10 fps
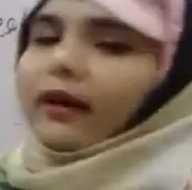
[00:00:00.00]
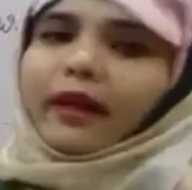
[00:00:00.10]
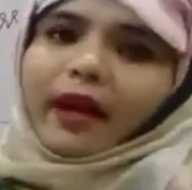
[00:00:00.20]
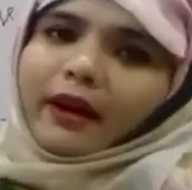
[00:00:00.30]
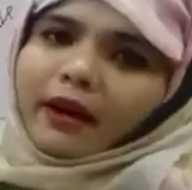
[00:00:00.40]
and
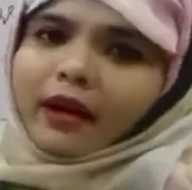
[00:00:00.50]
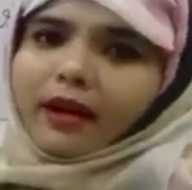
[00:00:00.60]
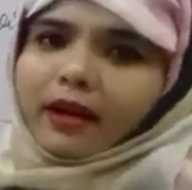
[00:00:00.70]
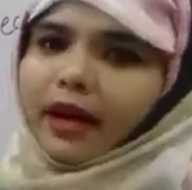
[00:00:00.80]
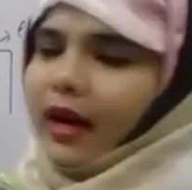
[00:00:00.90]
then
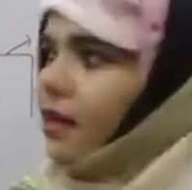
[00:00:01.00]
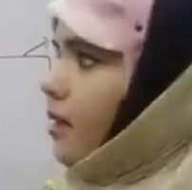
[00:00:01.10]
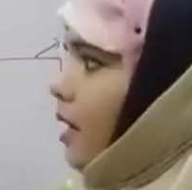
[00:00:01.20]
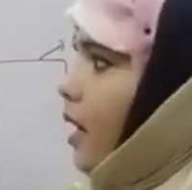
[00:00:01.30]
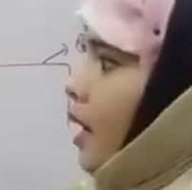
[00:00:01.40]

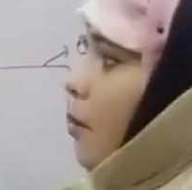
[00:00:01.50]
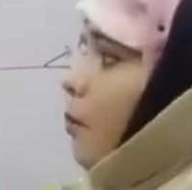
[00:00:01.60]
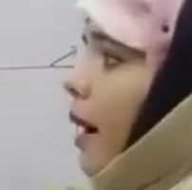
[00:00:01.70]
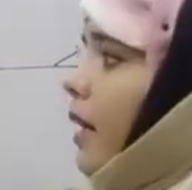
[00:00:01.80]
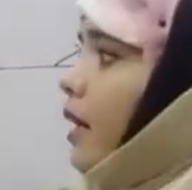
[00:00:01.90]
gas.
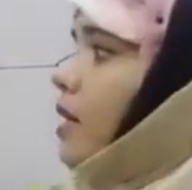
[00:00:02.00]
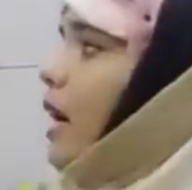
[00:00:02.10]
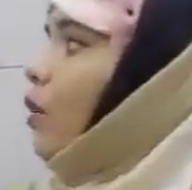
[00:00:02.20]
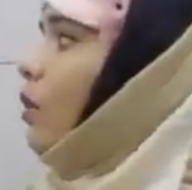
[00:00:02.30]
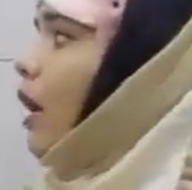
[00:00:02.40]
But
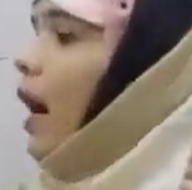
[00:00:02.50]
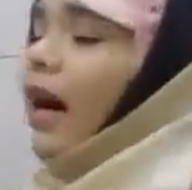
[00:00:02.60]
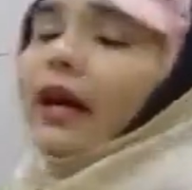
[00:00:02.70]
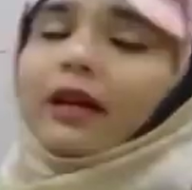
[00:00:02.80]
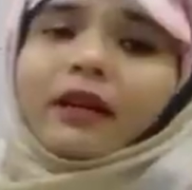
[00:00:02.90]
sound
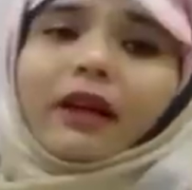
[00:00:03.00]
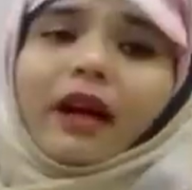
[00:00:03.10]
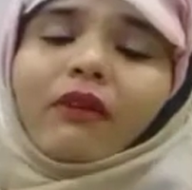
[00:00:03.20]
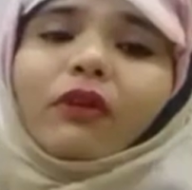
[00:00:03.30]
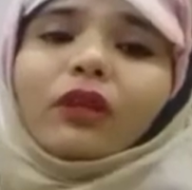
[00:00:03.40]
can't
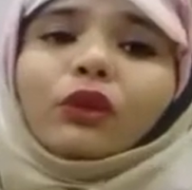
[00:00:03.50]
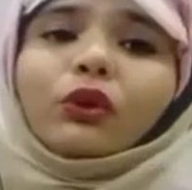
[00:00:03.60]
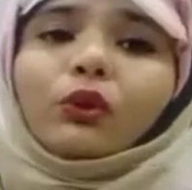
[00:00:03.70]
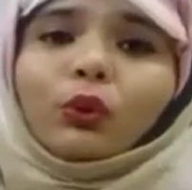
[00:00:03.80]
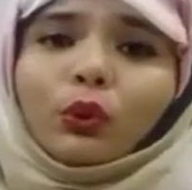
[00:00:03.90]
travel
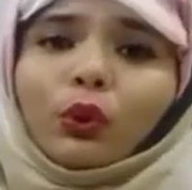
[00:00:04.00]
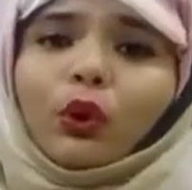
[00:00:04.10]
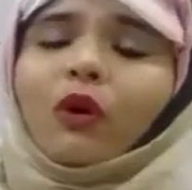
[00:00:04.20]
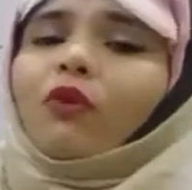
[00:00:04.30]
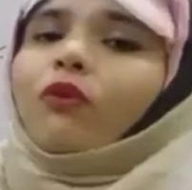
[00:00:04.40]

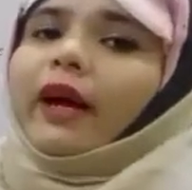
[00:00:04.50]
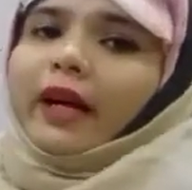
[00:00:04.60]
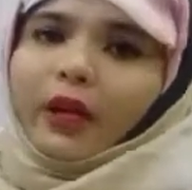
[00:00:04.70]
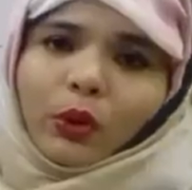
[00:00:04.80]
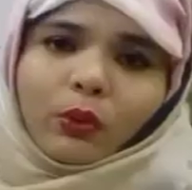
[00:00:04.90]
through
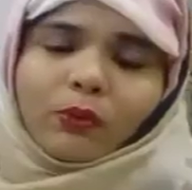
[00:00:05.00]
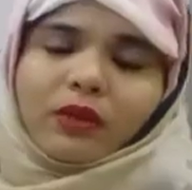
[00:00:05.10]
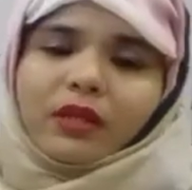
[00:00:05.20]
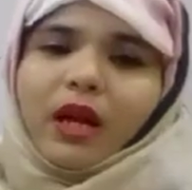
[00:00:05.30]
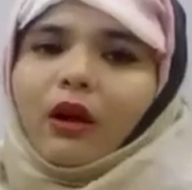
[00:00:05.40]
vacuum.
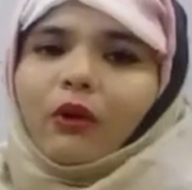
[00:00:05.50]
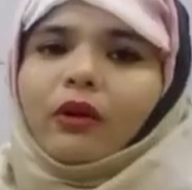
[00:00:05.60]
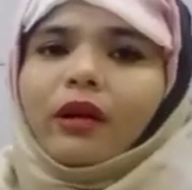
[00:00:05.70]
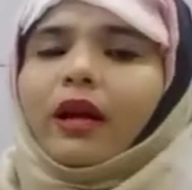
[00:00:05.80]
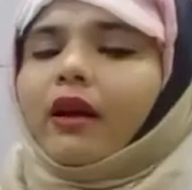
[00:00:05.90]

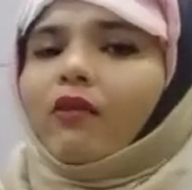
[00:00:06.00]
Sound